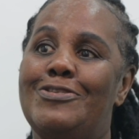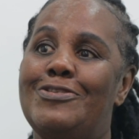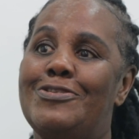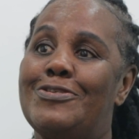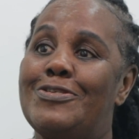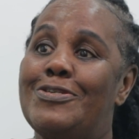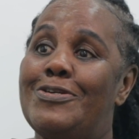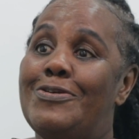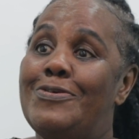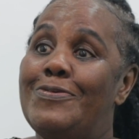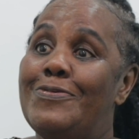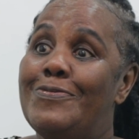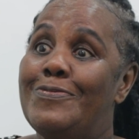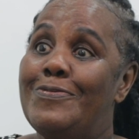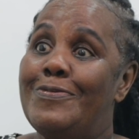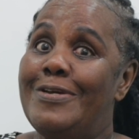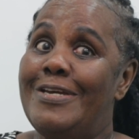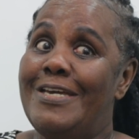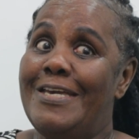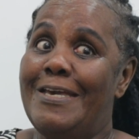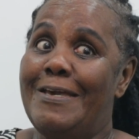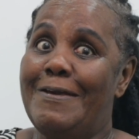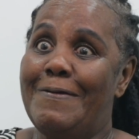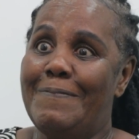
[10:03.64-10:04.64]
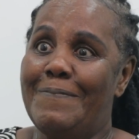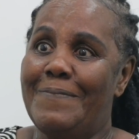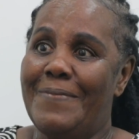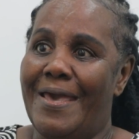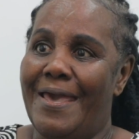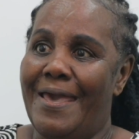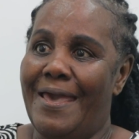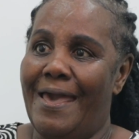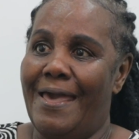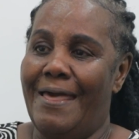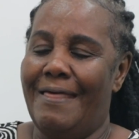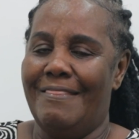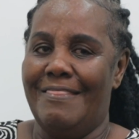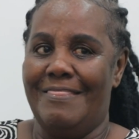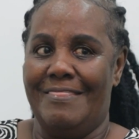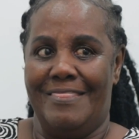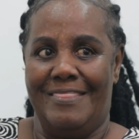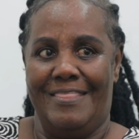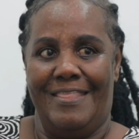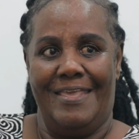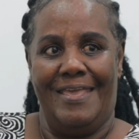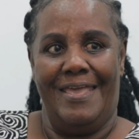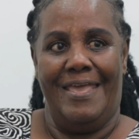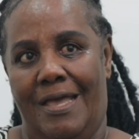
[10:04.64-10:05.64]
screaming.
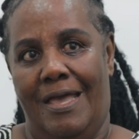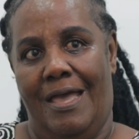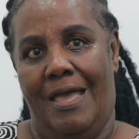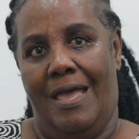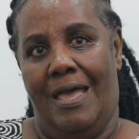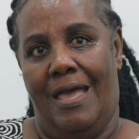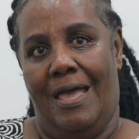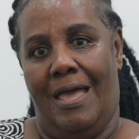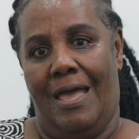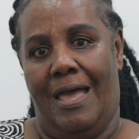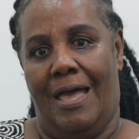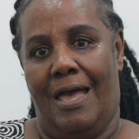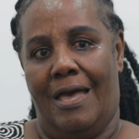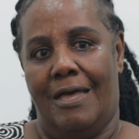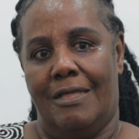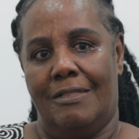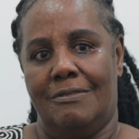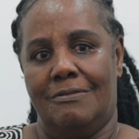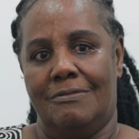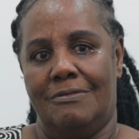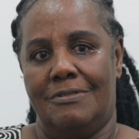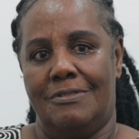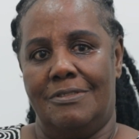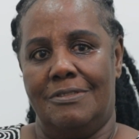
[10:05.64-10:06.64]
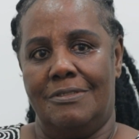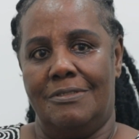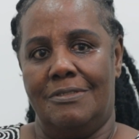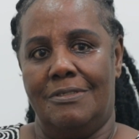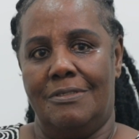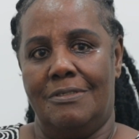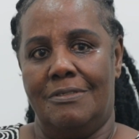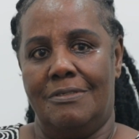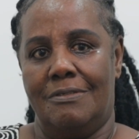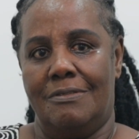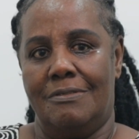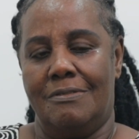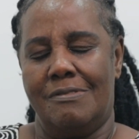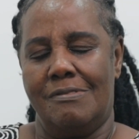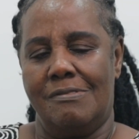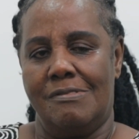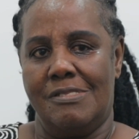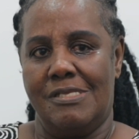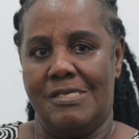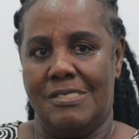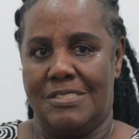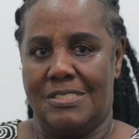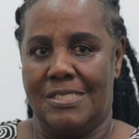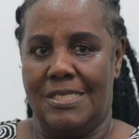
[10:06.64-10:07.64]
And
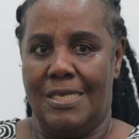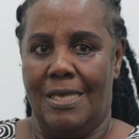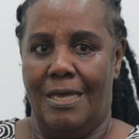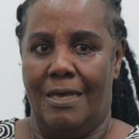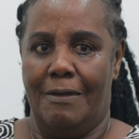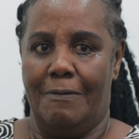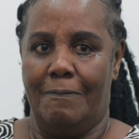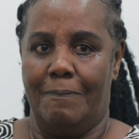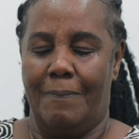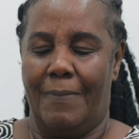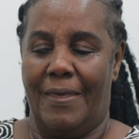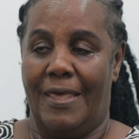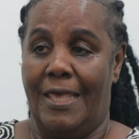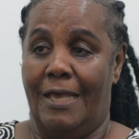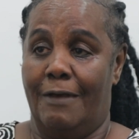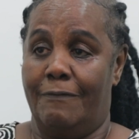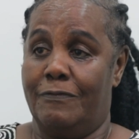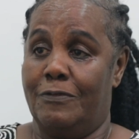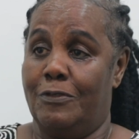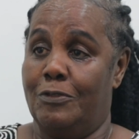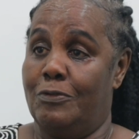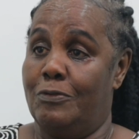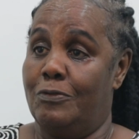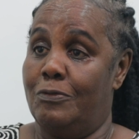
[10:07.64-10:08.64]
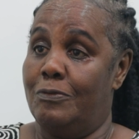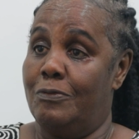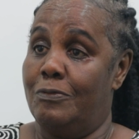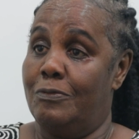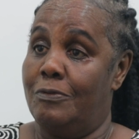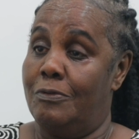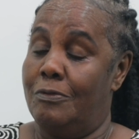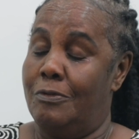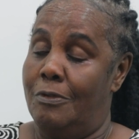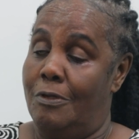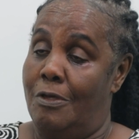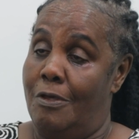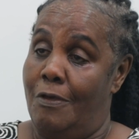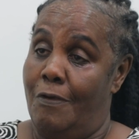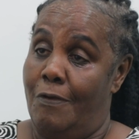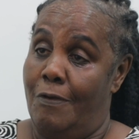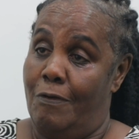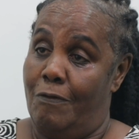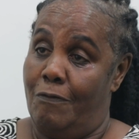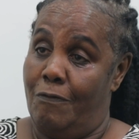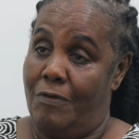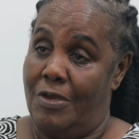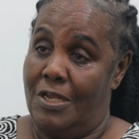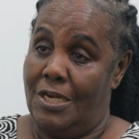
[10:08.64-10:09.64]
they say, I have to do
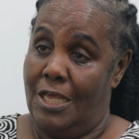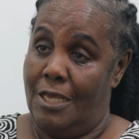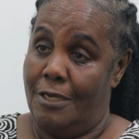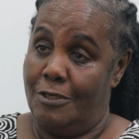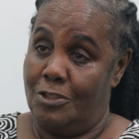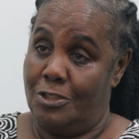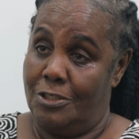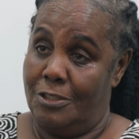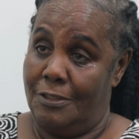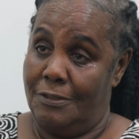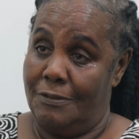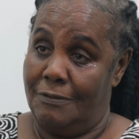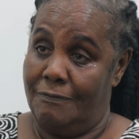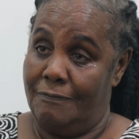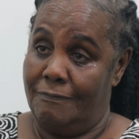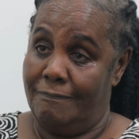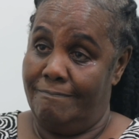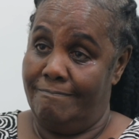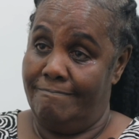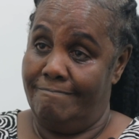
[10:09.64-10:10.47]
radiation,